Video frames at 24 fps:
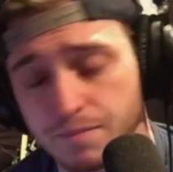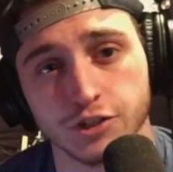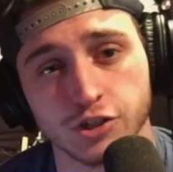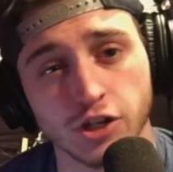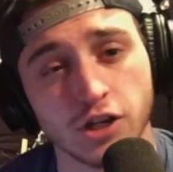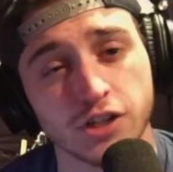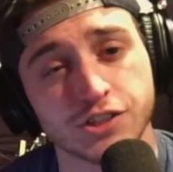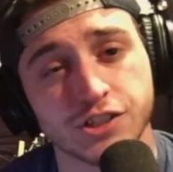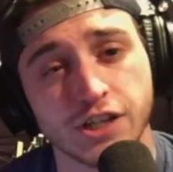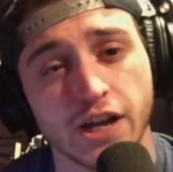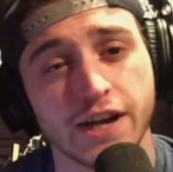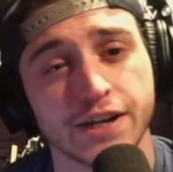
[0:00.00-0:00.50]

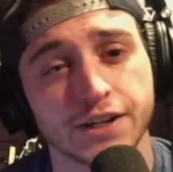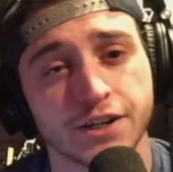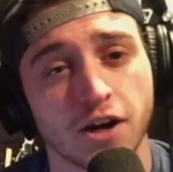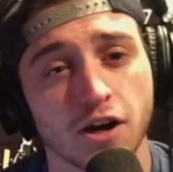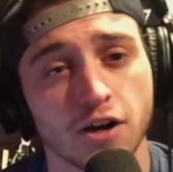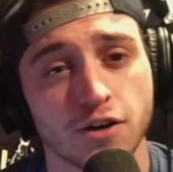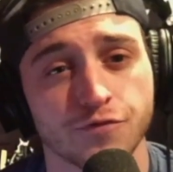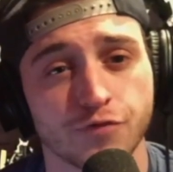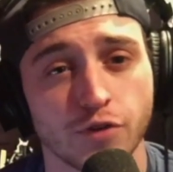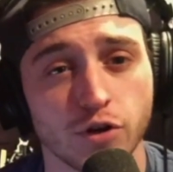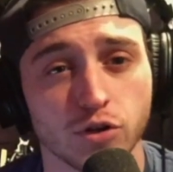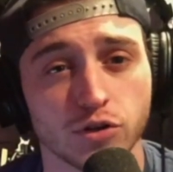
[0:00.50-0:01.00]
John
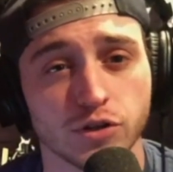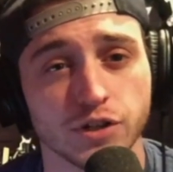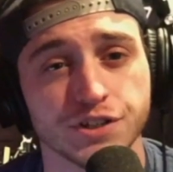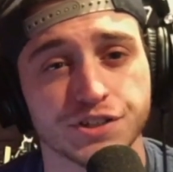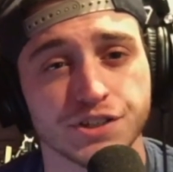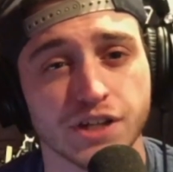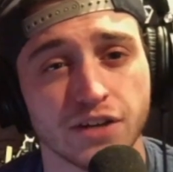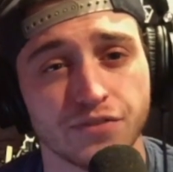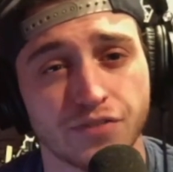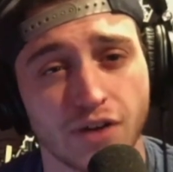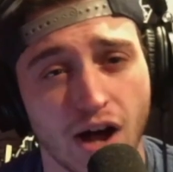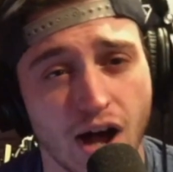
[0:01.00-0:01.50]
Steingard,
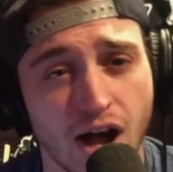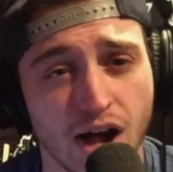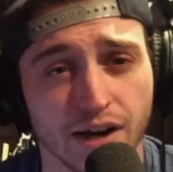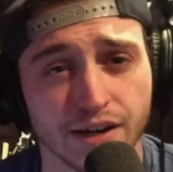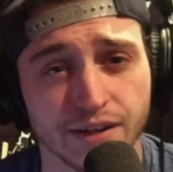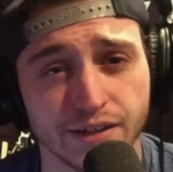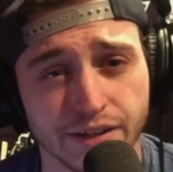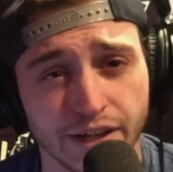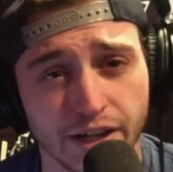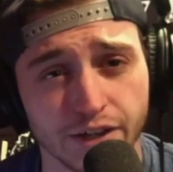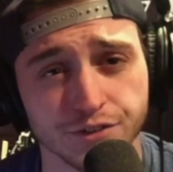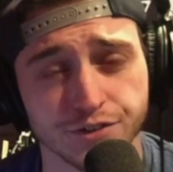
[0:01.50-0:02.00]
vocalist of Hawk
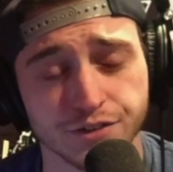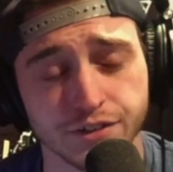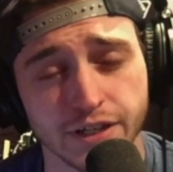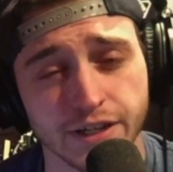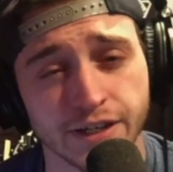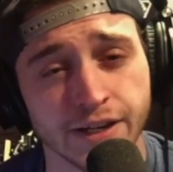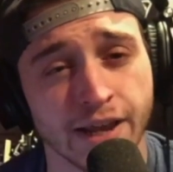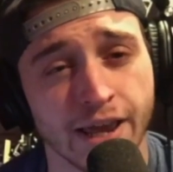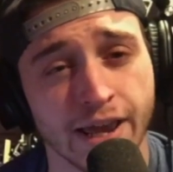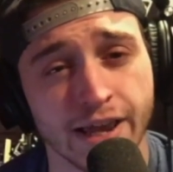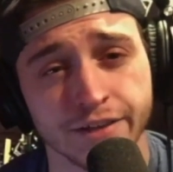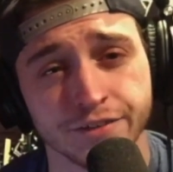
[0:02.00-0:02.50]

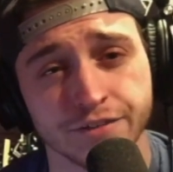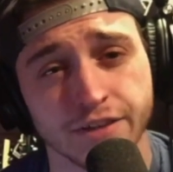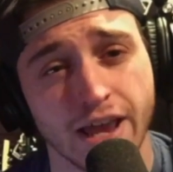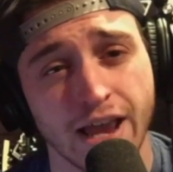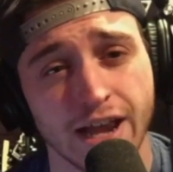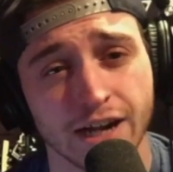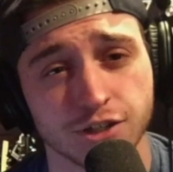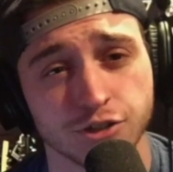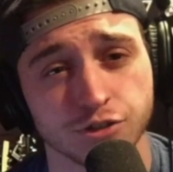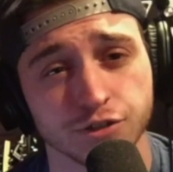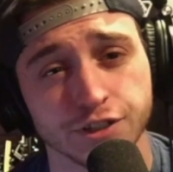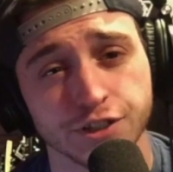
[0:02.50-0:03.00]
Nelson, has
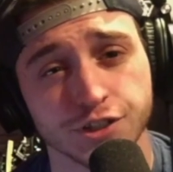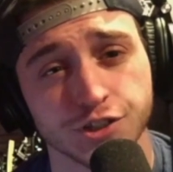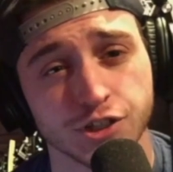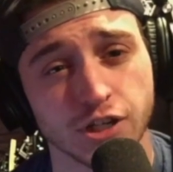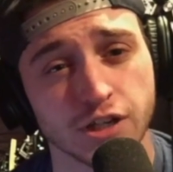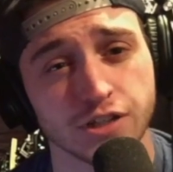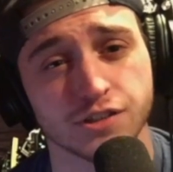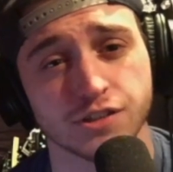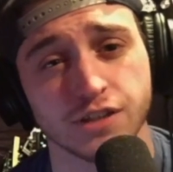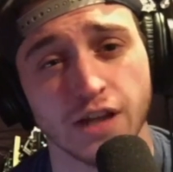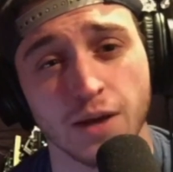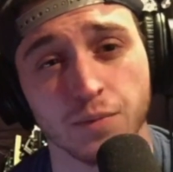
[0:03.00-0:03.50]
actually
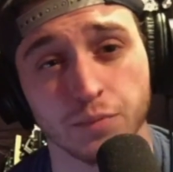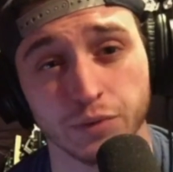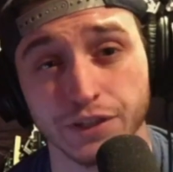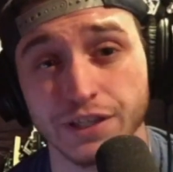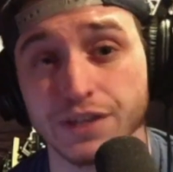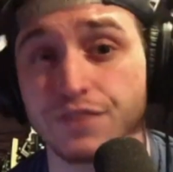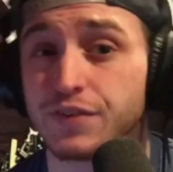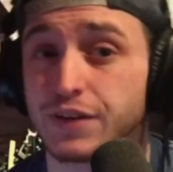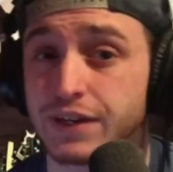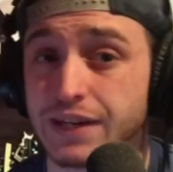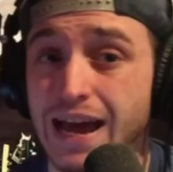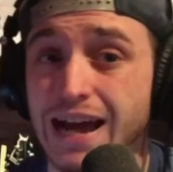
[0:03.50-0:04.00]
I
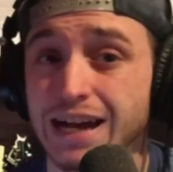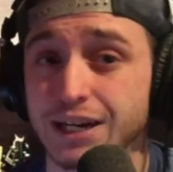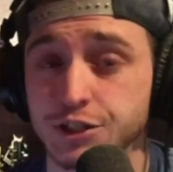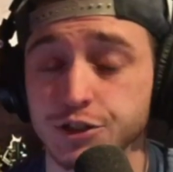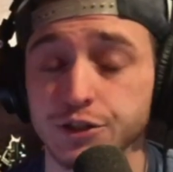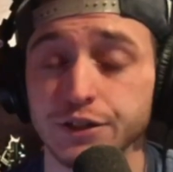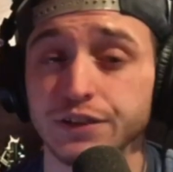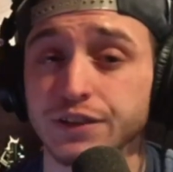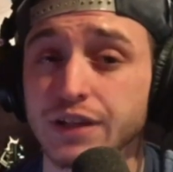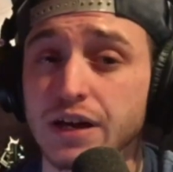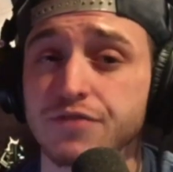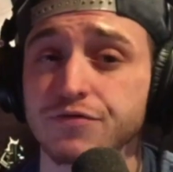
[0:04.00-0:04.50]
believe he
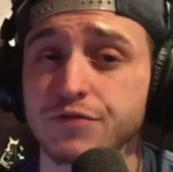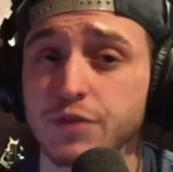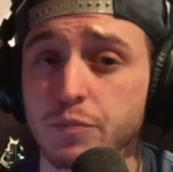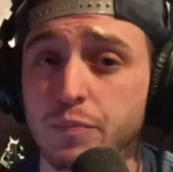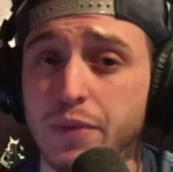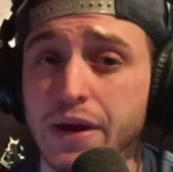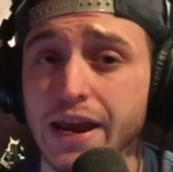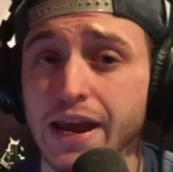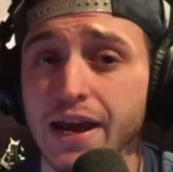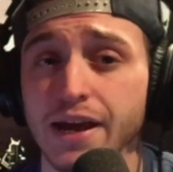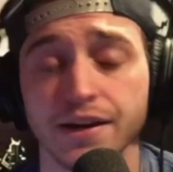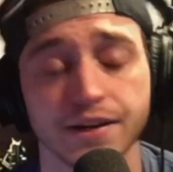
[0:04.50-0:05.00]
actually left the
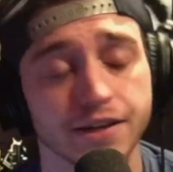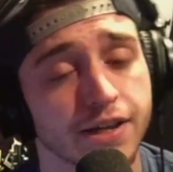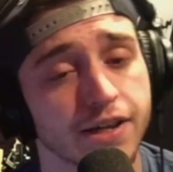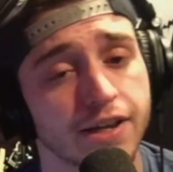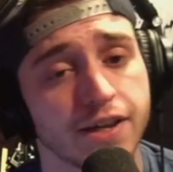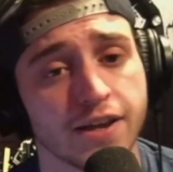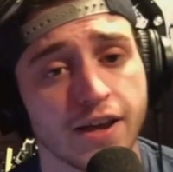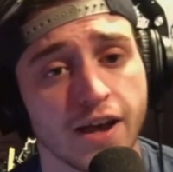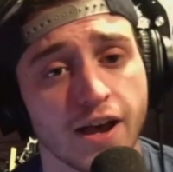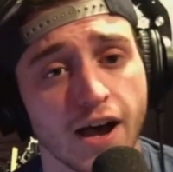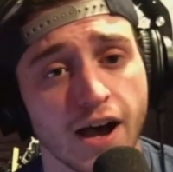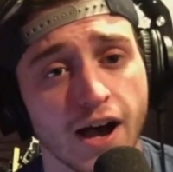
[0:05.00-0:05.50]
band
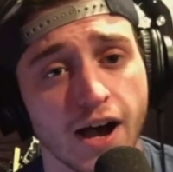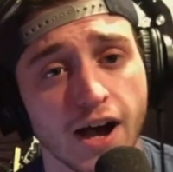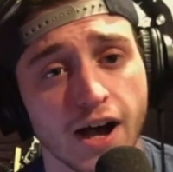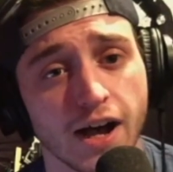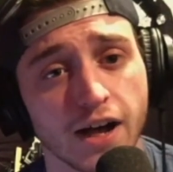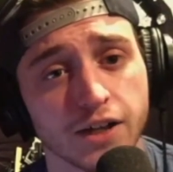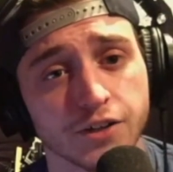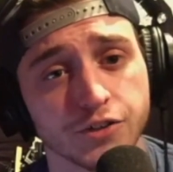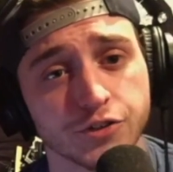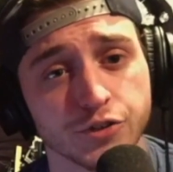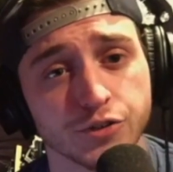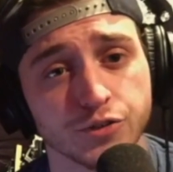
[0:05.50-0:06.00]

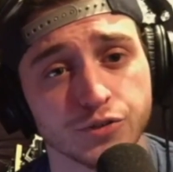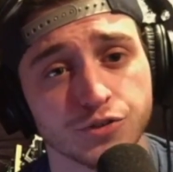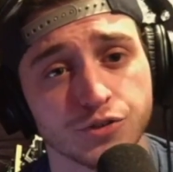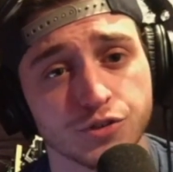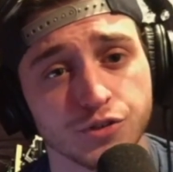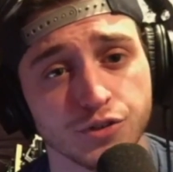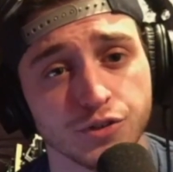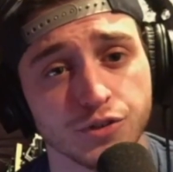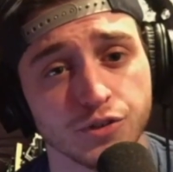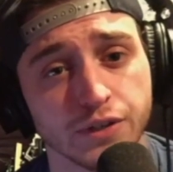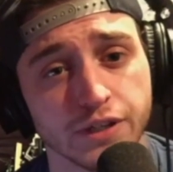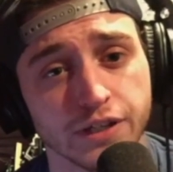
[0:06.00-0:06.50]
due
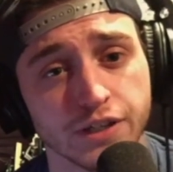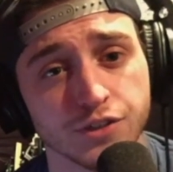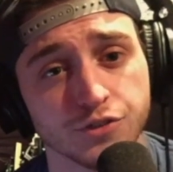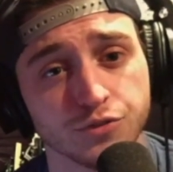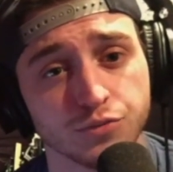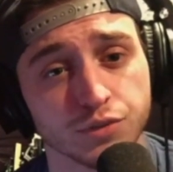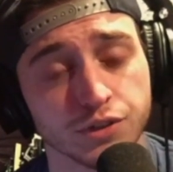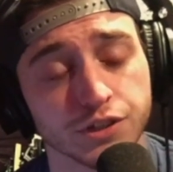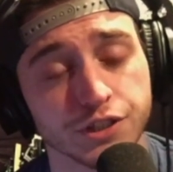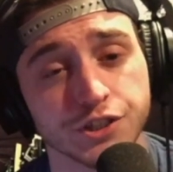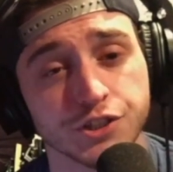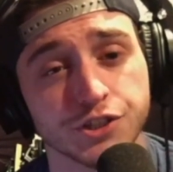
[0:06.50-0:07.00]
to his
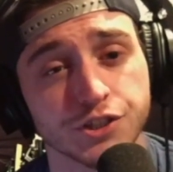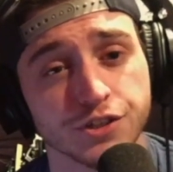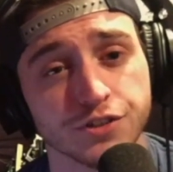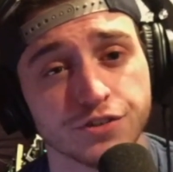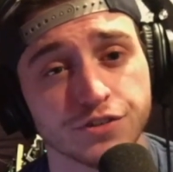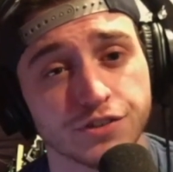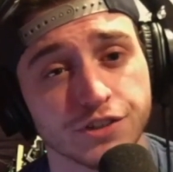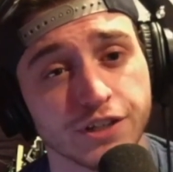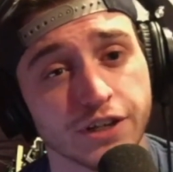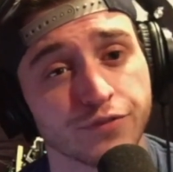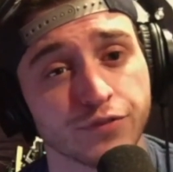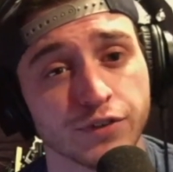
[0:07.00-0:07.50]

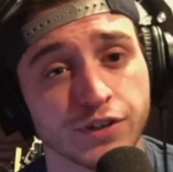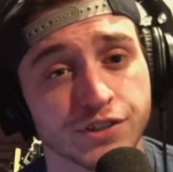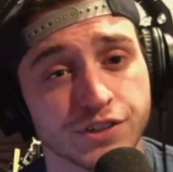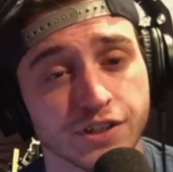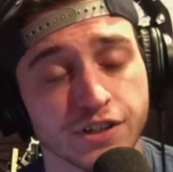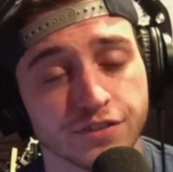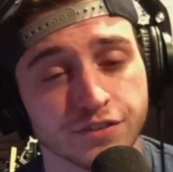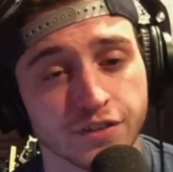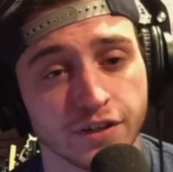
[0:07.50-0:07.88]
religious differences